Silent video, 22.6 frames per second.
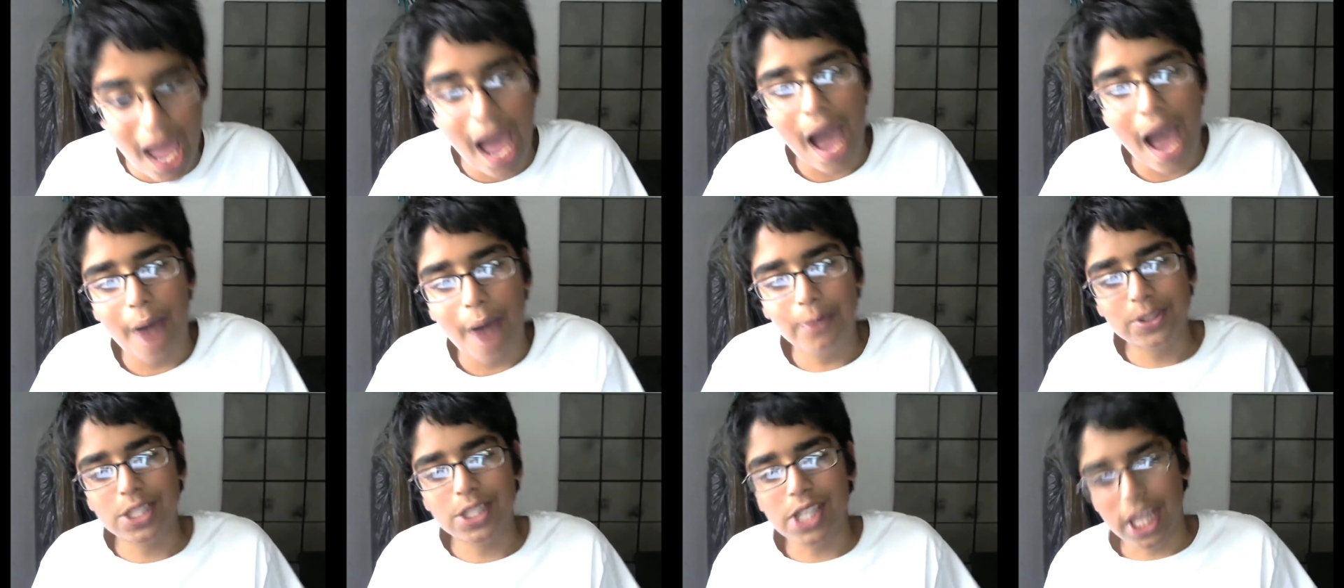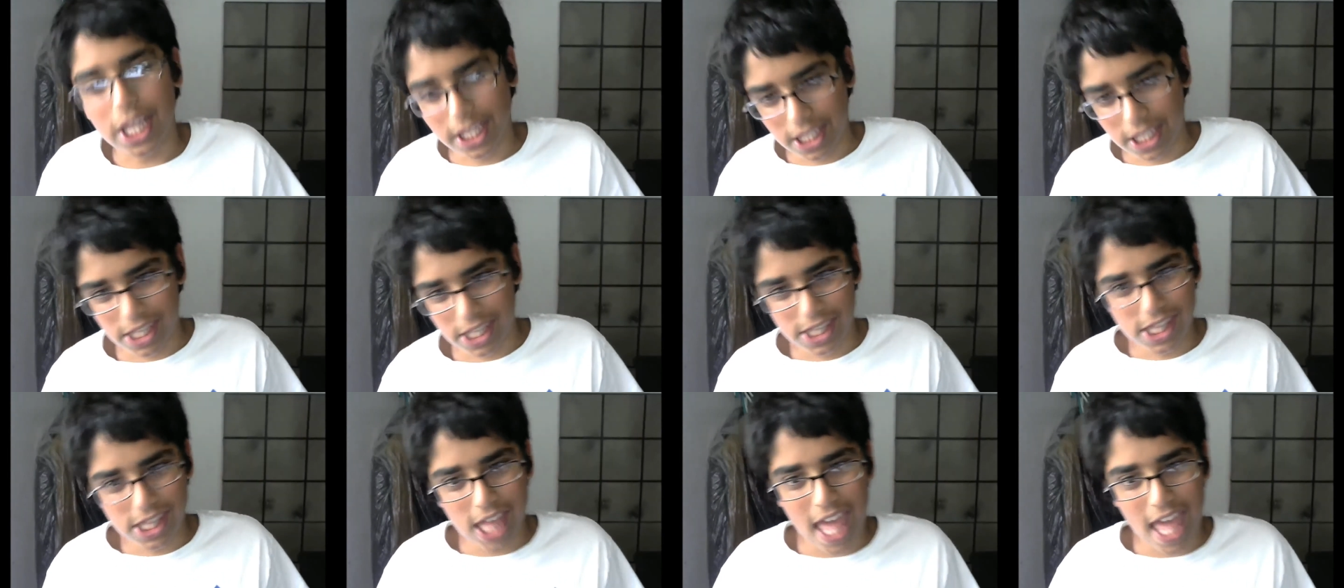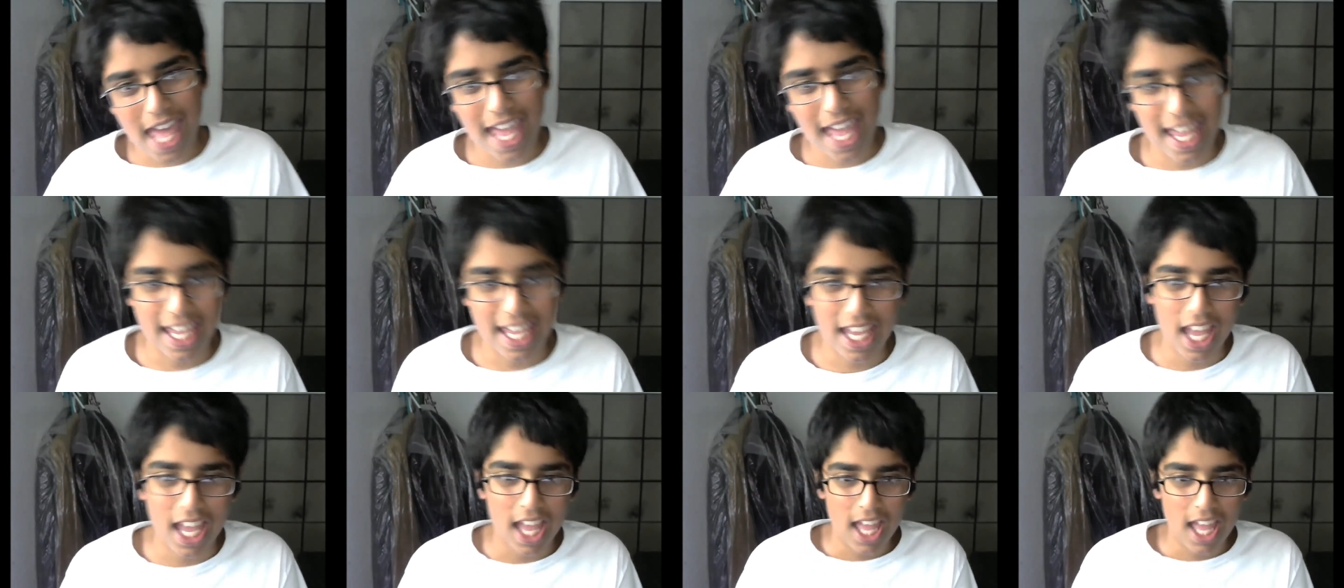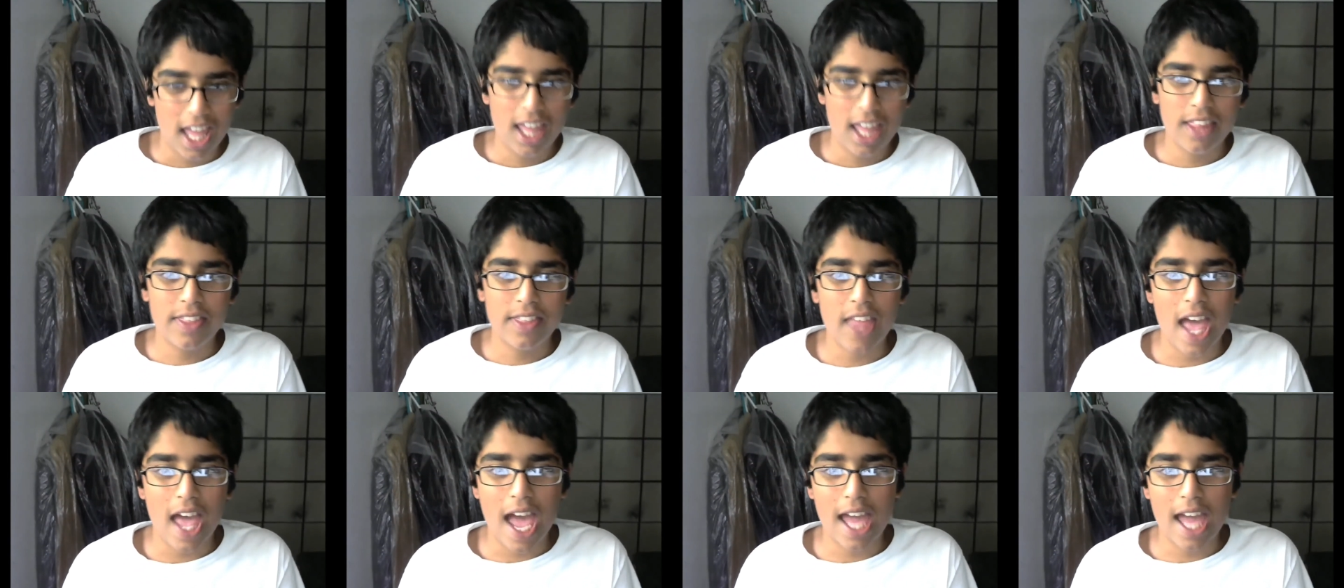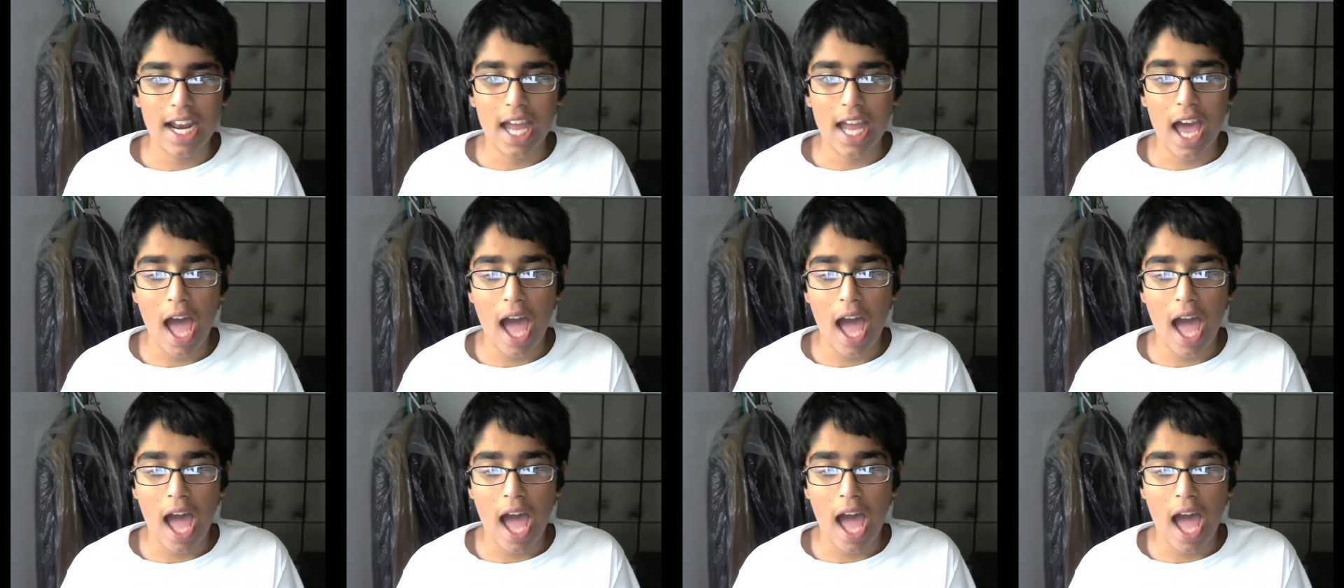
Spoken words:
I would just like to say that